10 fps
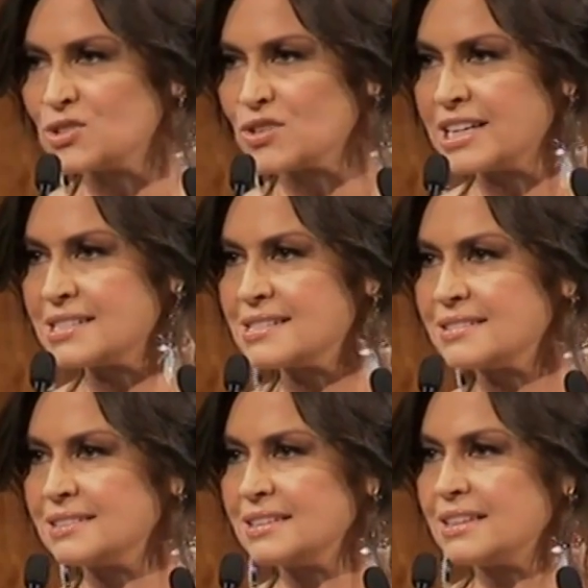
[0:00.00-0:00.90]

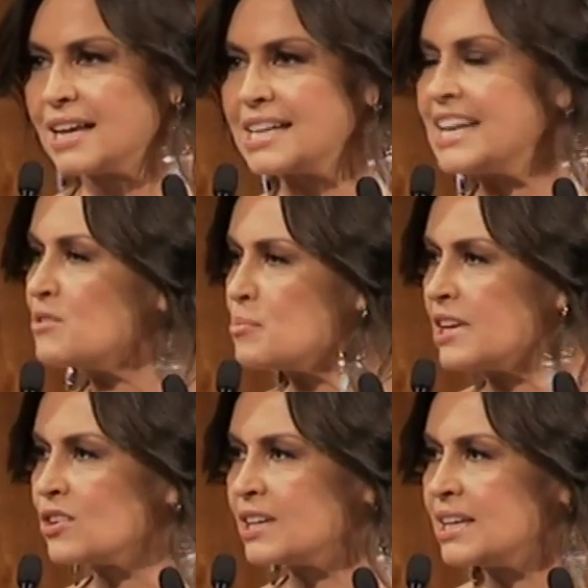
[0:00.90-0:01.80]
address, had never
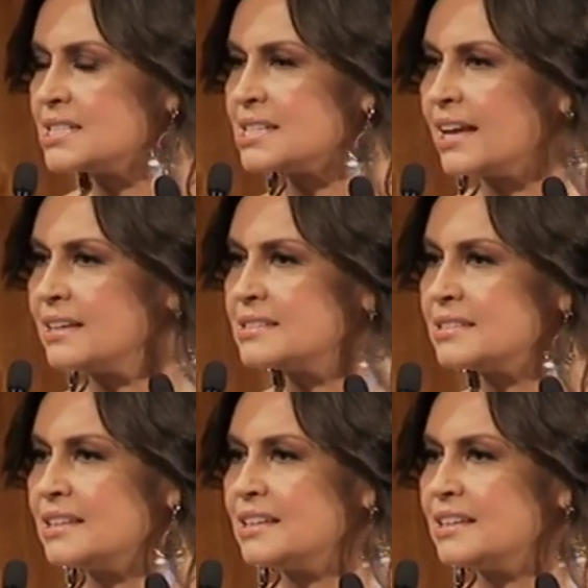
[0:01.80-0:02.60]
been on the internet.